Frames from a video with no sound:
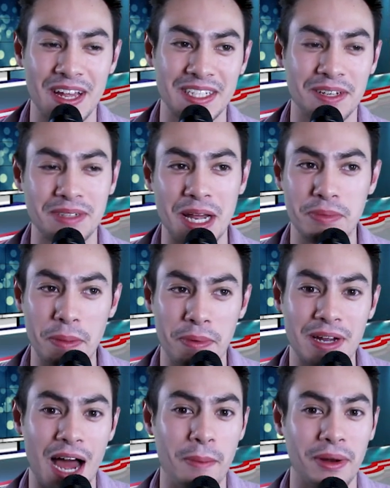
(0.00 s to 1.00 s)
sometimes
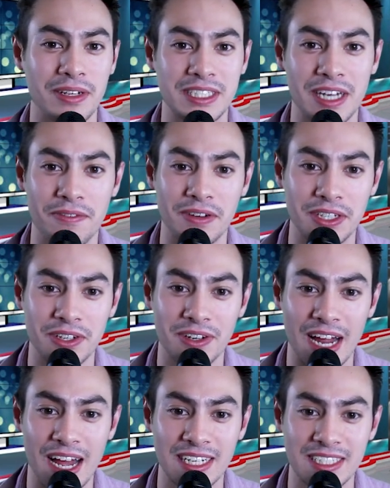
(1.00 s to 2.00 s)
people comment on stuff on
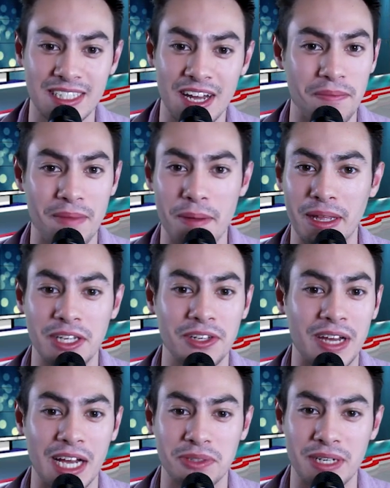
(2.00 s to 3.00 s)
your guys, think maybe
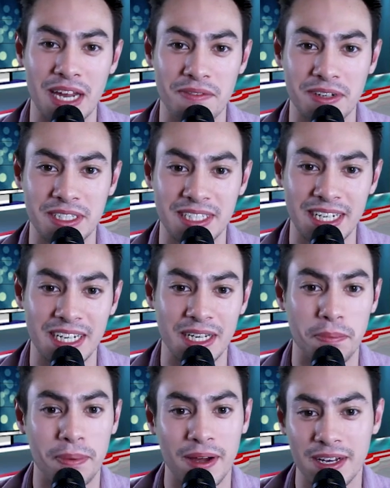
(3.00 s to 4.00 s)
you guys would never see
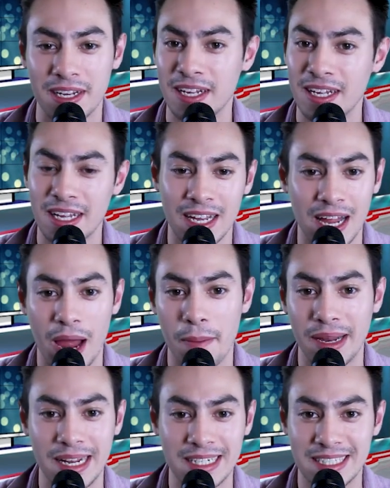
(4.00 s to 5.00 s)
it, but
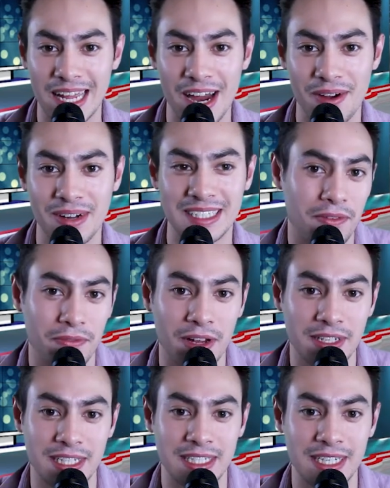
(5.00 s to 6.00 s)
I mean, it's there. It's
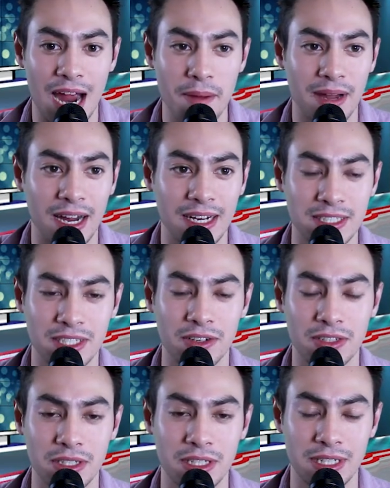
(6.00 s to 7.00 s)
plus the timeline,
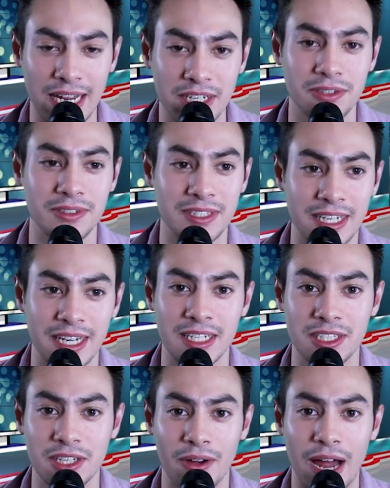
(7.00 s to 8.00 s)
so they do see
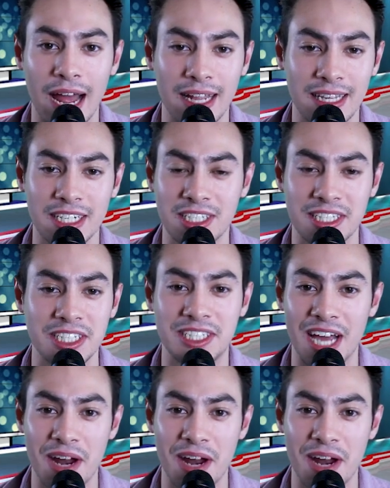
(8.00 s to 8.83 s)
it. So I think just in